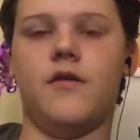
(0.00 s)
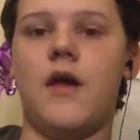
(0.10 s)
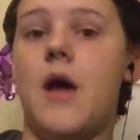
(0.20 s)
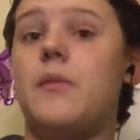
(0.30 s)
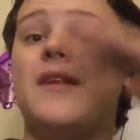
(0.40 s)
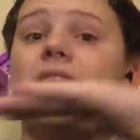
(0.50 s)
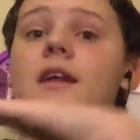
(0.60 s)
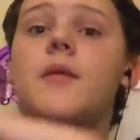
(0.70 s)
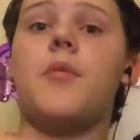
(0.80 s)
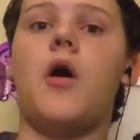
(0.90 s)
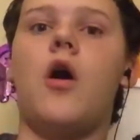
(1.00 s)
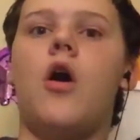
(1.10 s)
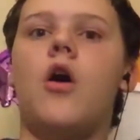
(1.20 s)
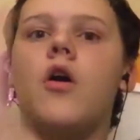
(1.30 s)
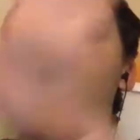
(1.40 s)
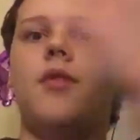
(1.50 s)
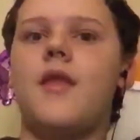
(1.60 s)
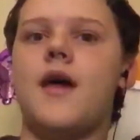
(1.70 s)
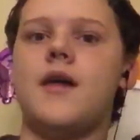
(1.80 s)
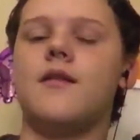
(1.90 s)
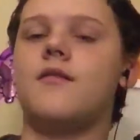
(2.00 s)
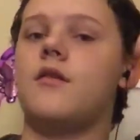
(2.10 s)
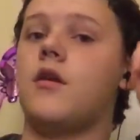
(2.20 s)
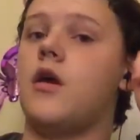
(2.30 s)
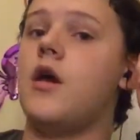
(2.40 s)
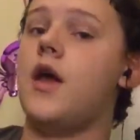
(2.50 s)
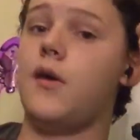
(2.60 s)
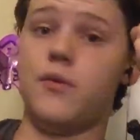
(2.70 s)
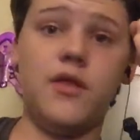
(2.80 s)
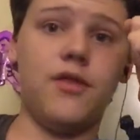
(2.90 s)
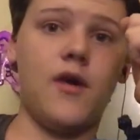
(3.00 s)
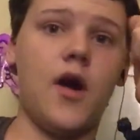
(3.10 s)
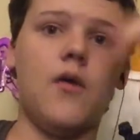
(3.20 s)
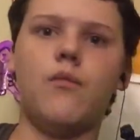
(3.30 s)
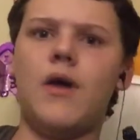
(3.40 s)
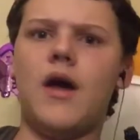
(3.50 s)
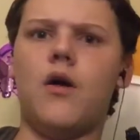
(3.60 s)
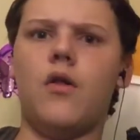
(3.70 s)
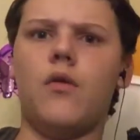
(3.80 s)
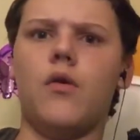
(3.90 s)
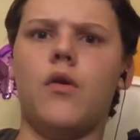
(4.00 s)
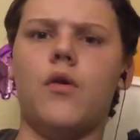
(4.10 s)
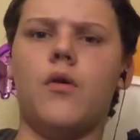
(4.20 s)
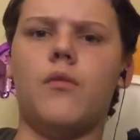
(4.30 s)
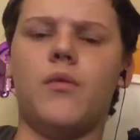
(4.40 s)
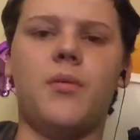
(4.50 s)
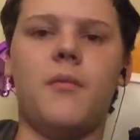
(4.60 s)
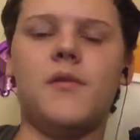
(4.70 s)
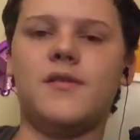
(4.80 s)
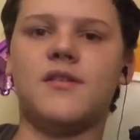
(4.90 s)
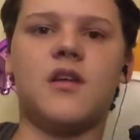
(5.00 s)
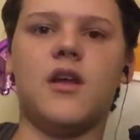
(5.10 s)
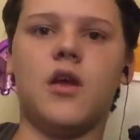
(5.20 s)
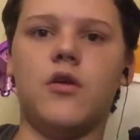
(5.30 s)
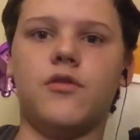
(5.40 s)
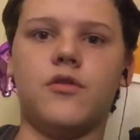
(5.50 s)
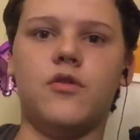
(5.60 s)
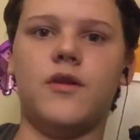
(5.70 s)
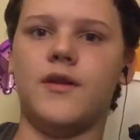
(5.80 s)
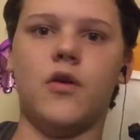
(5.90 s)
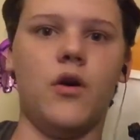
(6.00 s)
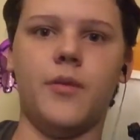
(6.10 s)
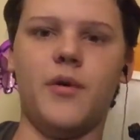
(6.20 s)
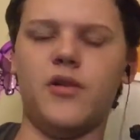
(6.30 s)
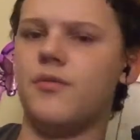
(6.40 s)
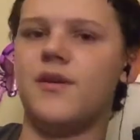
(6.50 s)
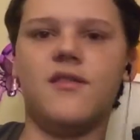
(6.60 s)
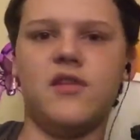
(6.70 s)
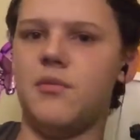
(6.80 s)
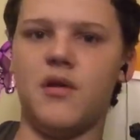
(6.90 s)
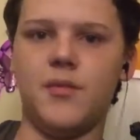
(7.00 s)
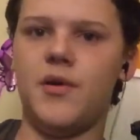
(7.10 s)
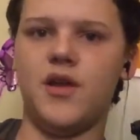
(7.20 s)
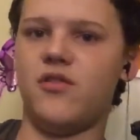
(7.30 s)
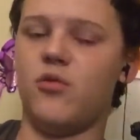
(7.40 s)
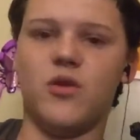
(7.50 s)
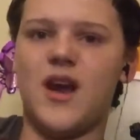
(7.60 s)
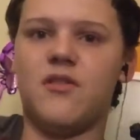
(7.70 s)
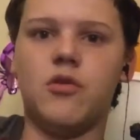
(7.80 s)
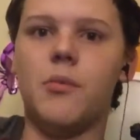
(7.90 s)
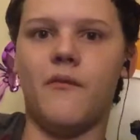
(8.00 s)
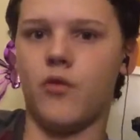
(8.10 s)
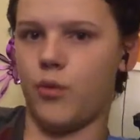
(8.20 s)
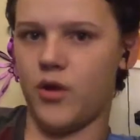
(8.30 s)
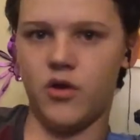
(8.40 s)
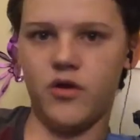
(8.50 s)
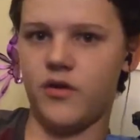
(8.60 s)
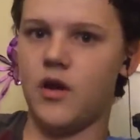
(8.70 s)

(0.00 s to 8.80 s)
and we stayed up all night. And we thought, well, we're pretty much just gonna go to school and go on the bus. We can sleep on the bus or at school before we go to